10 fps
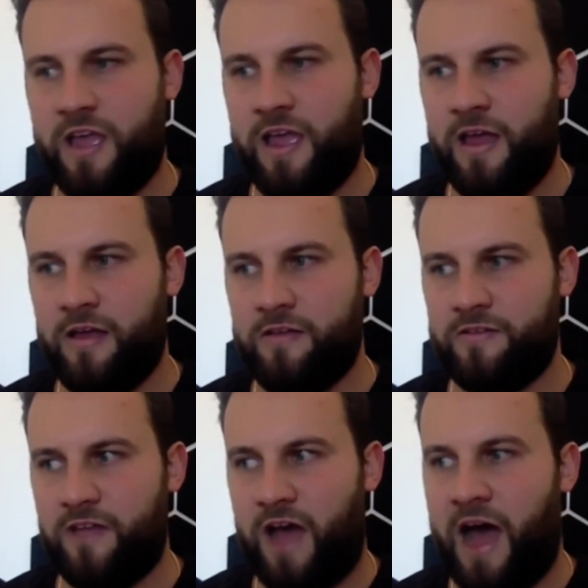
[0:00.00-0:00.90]
And
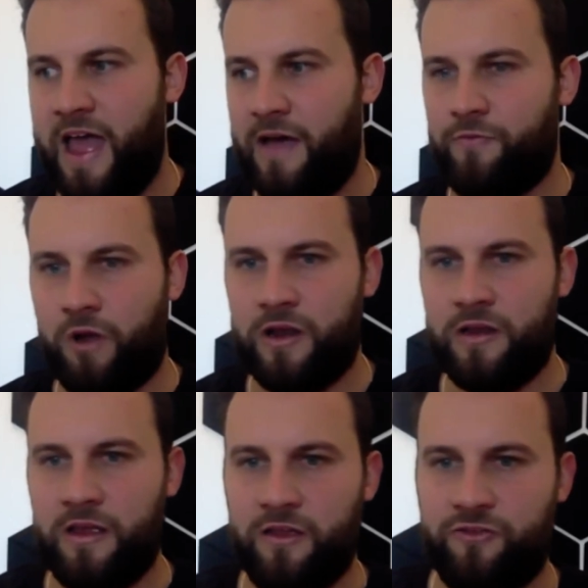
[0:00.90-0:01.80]
I have run
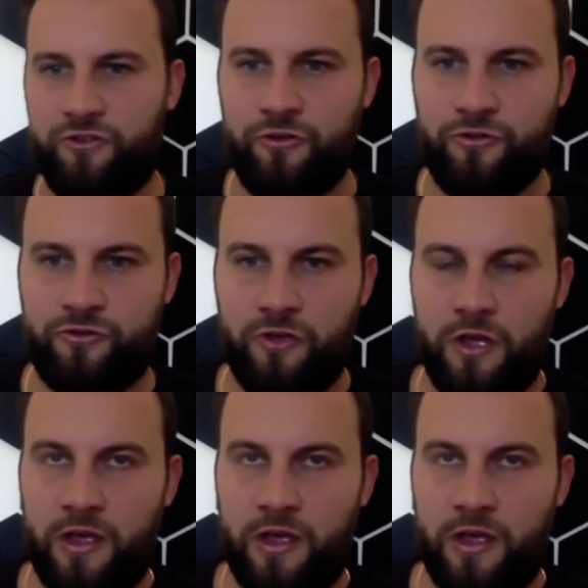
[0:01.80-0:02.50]
into issues